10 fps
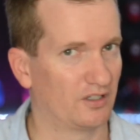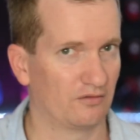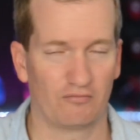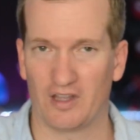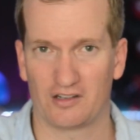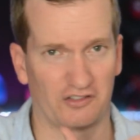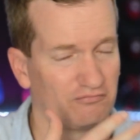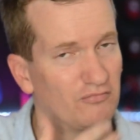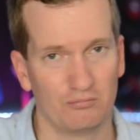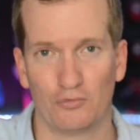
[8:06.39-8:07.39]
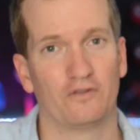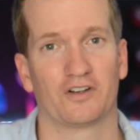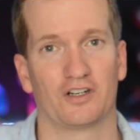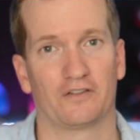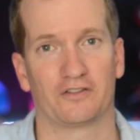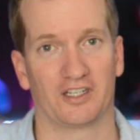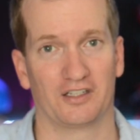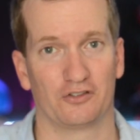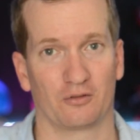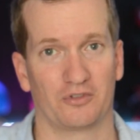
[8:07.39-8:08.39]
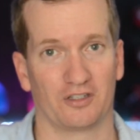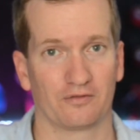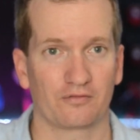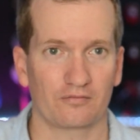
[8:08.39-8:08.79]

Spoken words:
and that is more than enough to get the job done.